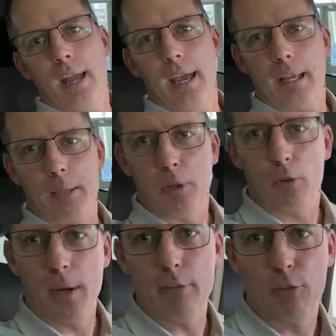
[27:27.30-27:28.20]
and I can put it
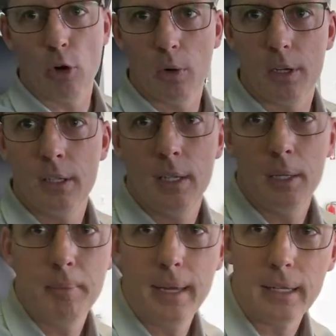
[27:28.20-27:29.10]
way forward,
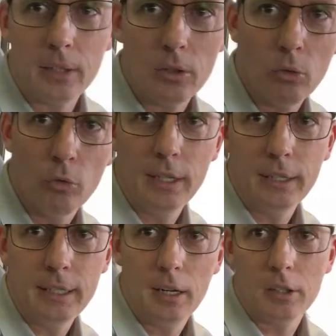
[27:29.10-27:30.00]
make it
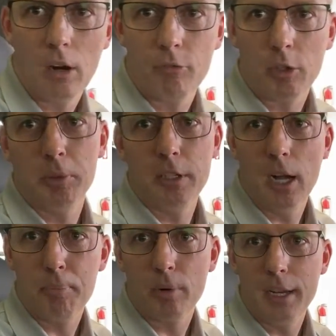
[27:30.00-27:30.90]
really uncomfortably
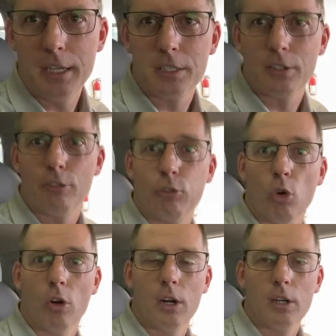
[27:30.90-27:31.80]
upright
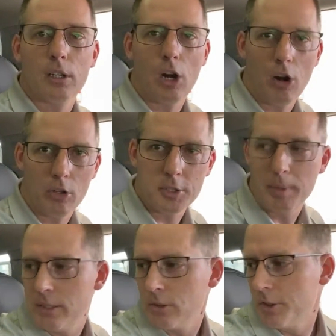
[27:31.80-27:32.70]
for cargo
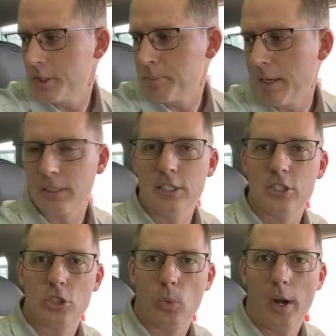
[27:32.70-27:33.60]
space. So this is basically
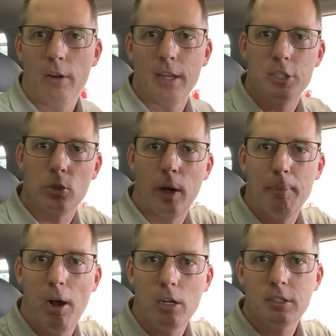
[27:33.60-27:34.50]
square. If you had a square
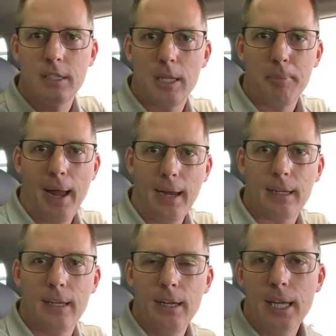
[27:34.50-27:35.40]
box in the
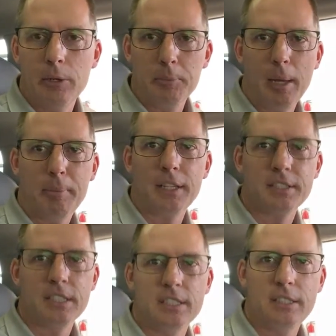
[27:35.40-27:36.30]
back, it would be up
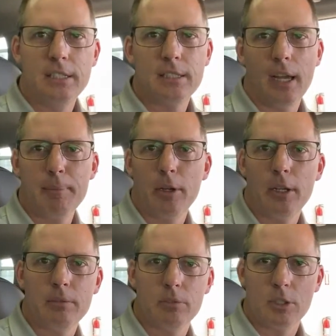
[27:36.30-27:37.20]
against these seats. I'm gonna put
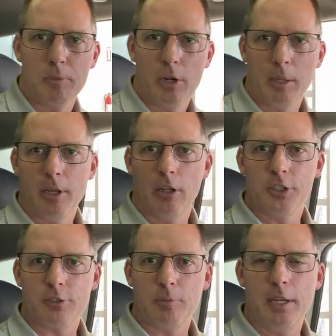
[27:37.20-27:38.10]
it somewhere in the middle
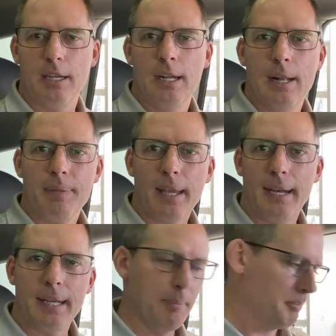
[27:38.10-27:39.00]
just for me. And
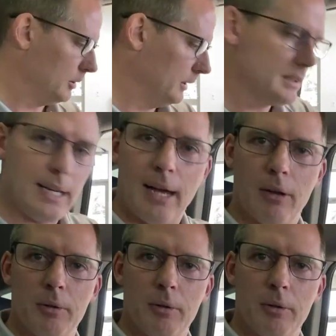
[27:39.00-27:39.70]
again, I'm pulling down